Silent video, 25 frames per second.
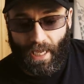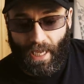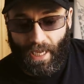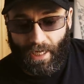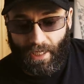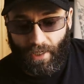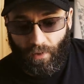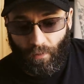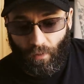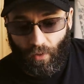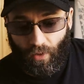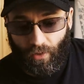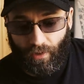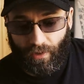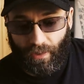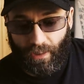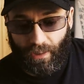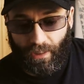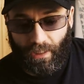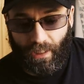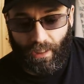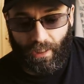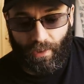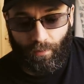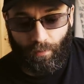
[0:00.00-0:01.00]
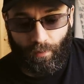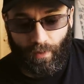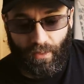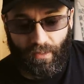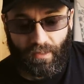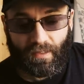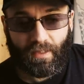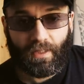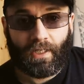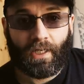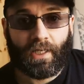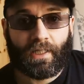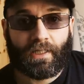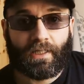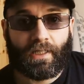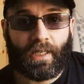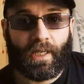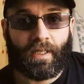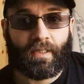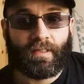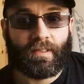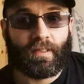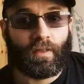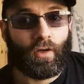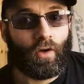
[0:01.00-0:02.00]
anyone can get a PCR
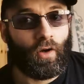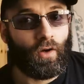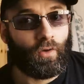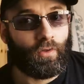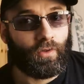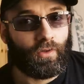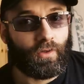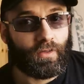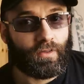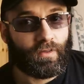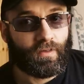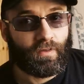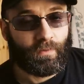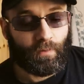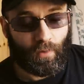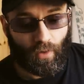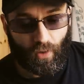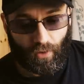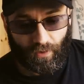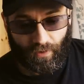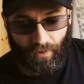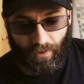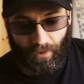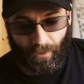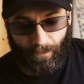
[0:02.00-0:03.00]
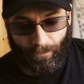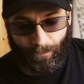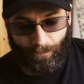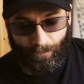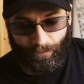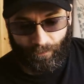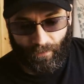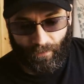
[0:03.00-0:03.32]
test on the spot.